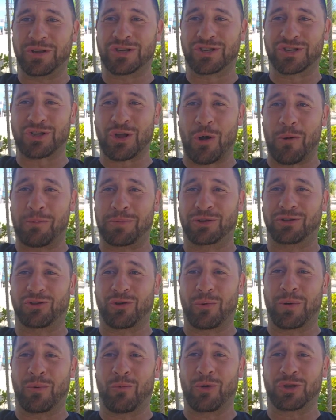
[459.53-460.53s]
stop
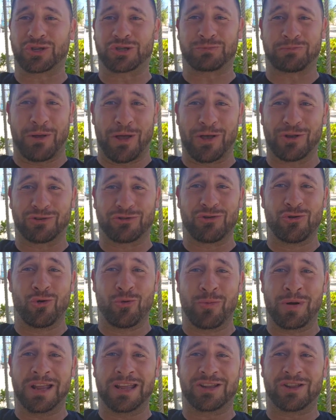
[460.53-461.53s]
doing what Spurs
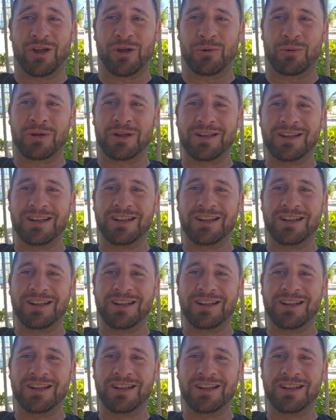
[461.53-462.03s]
normally do?